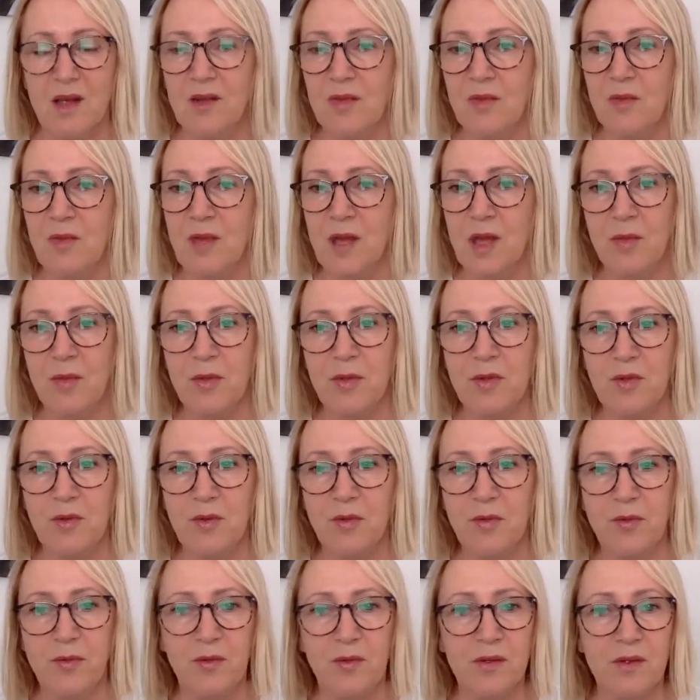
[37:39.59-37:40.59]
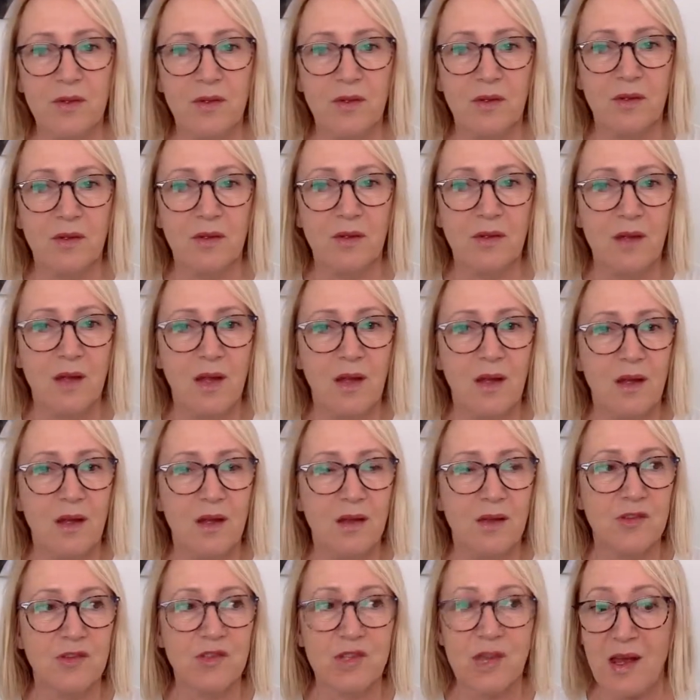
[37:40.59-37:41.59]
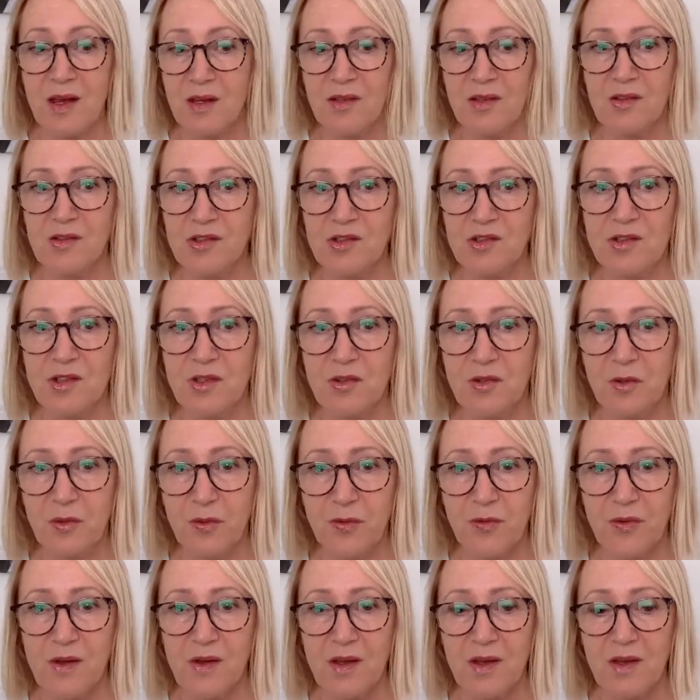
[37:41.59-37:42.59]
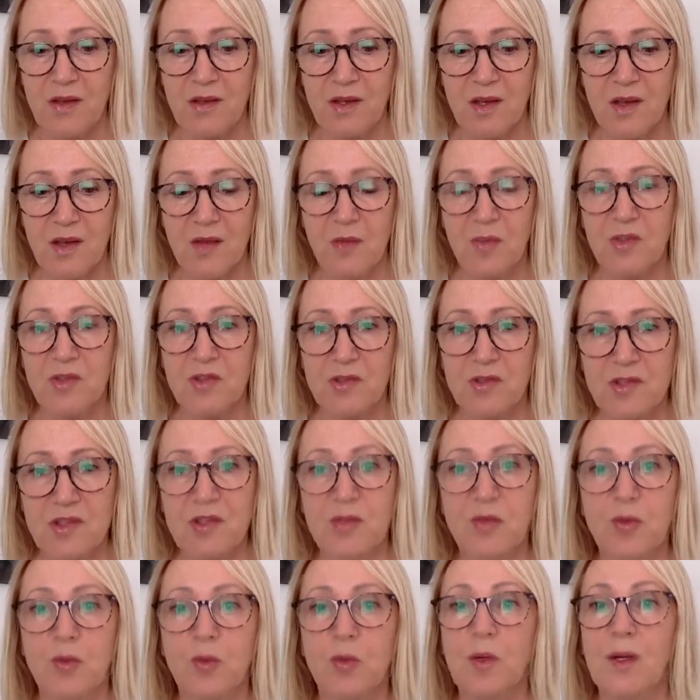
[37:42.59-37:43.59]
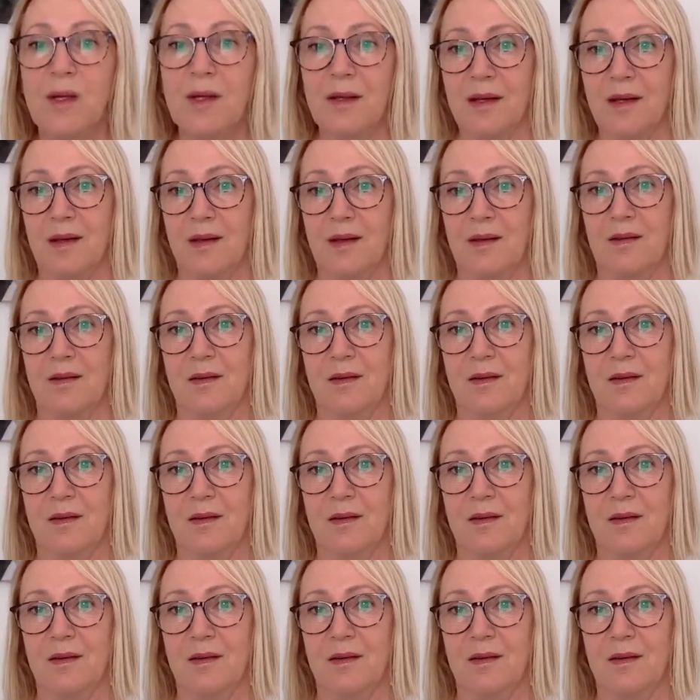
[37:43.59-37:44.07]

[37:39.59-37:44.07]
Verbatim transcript: Maybe you feel challenged in your faith, but you're still willing.